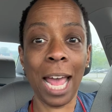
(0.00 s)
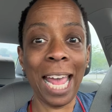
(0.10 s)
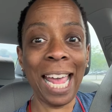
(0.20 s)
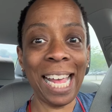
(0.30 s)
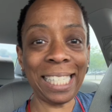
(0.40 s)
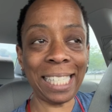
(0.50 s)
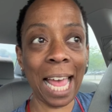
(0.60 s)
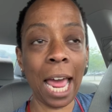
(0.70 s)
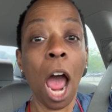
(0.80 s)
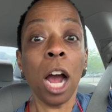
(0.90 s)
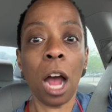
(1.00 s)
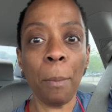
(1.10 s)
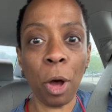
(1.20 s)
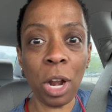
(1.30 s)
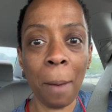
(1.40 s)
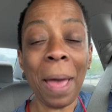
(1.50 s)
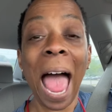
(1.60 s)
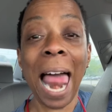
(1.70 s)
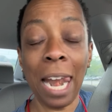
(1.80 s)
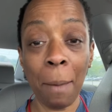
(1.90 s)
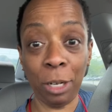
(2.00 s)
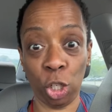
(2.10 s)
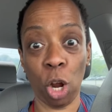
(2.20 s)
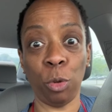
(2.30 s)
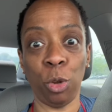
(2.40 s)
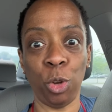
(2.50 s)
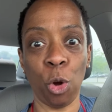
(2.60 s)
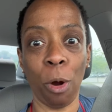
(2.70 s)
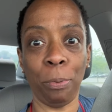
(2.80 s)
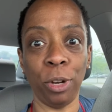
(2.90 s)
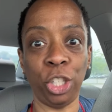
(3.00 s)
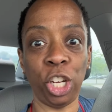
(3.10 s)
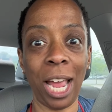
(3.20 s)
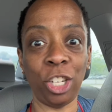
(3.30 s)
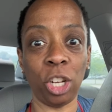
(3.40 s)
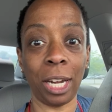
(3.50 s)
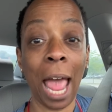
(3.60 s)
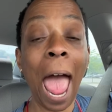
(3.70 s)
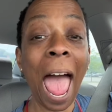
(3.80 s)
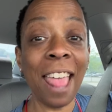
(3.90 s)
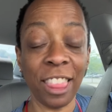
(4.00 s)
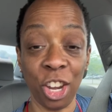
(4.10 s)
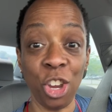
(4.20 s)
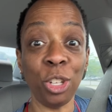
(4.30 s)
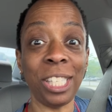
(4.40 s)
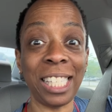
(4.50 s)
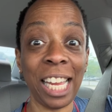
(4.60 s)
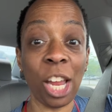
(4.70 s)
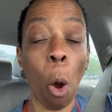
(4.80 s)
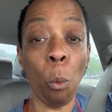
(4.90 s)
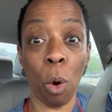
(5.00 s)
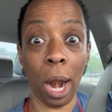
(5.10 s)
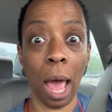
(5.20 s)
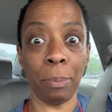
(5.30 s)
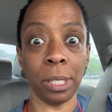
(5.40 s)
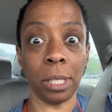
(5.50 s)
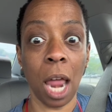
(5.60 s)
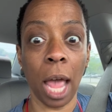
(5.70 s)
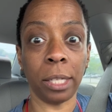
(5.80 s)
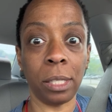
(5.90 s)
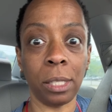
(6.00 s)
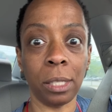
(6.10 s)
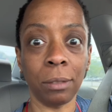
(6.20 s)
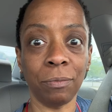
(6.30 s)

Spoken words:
he said, come on up and let me show you your appreciation. And then you'll see what happens next.